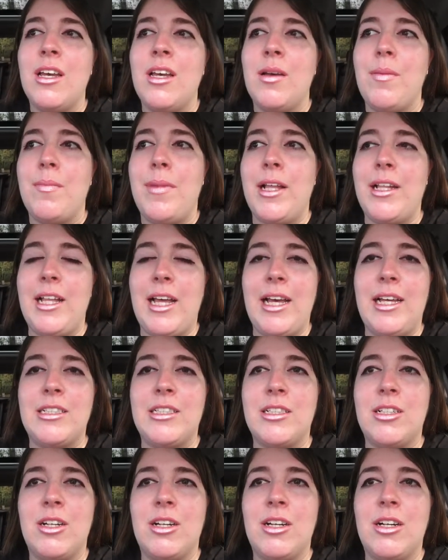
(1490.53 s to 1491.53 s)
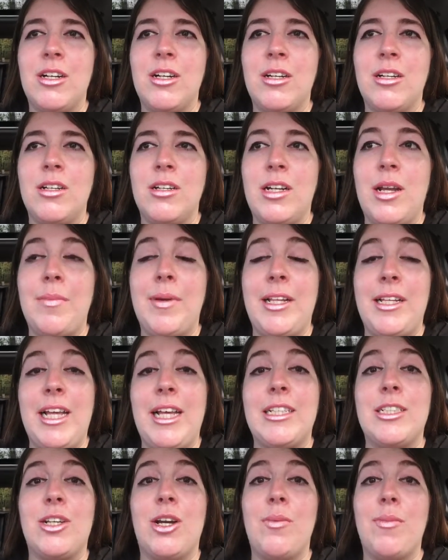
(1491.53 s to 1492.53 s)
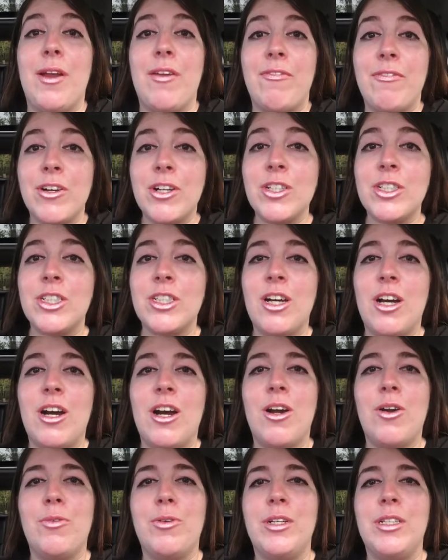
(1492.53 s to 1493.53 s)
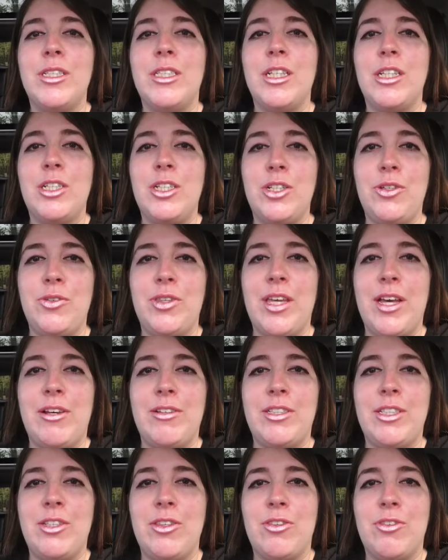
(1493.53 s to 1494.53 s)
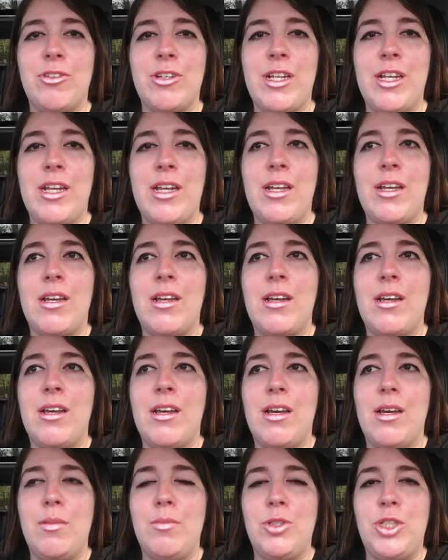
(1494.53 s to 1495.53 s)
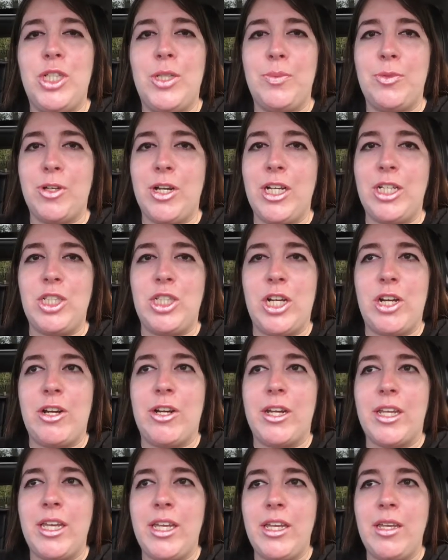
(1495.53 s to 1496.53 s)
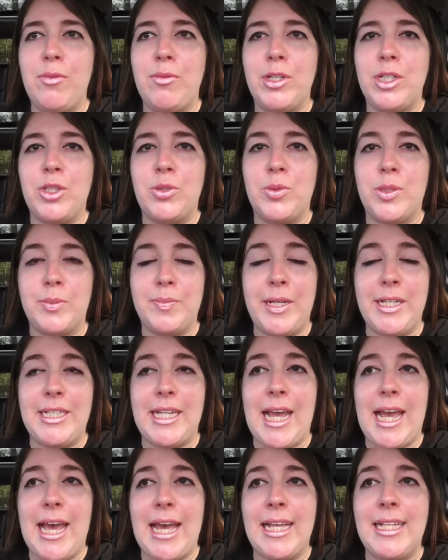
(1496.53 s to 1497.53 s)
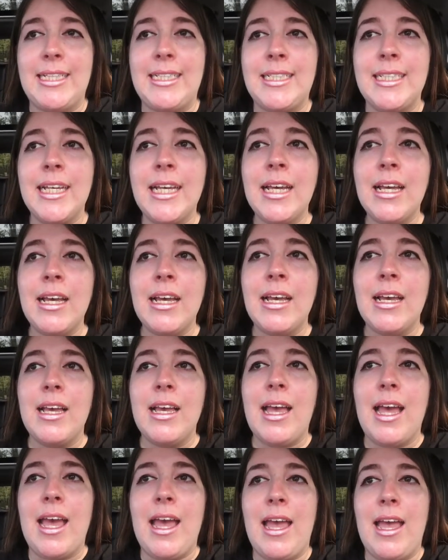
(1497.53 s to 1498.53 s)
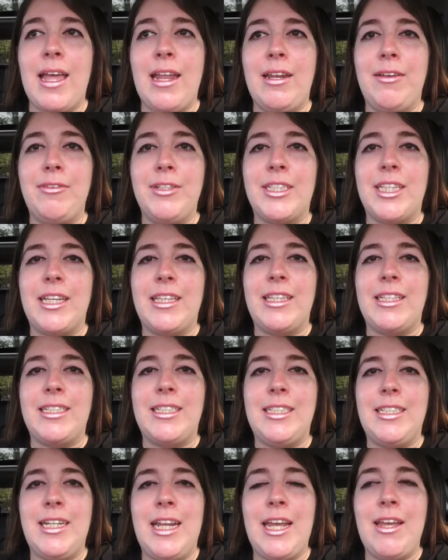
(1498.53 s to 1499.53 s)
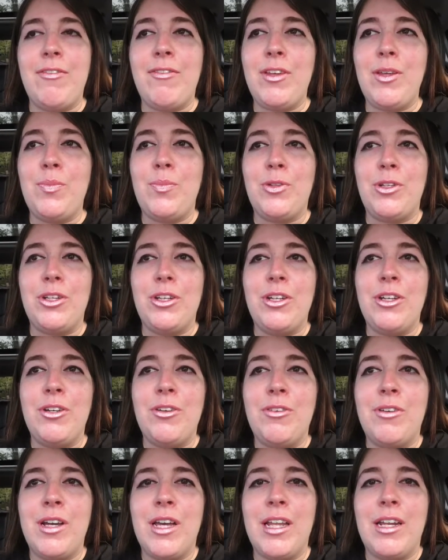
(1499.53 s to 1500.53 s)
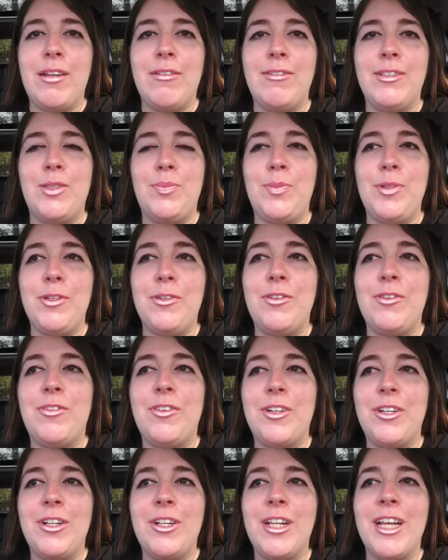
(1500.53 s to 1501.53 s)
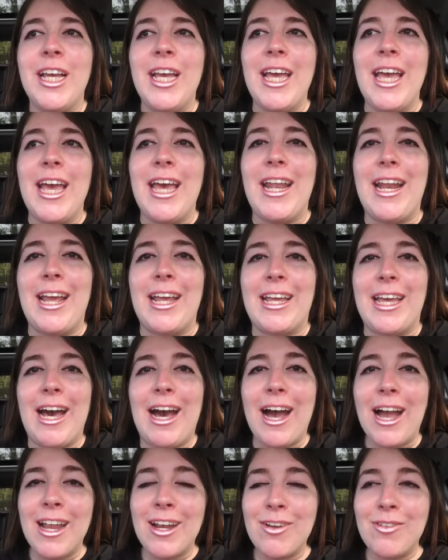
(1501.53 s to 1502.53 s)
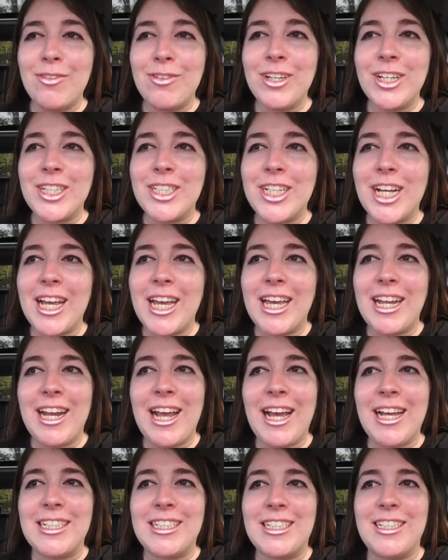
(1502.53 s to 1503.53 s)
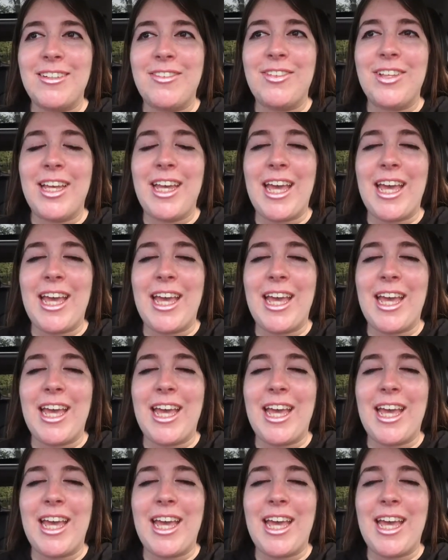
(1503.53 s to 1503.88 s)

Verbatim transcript: my last car, not my last car, my first car was a 2003 um, Jeep Grand Cherokee, which was my dad's. And it was like this navy blue and it was beautiful. And I kind of wish I had asked if they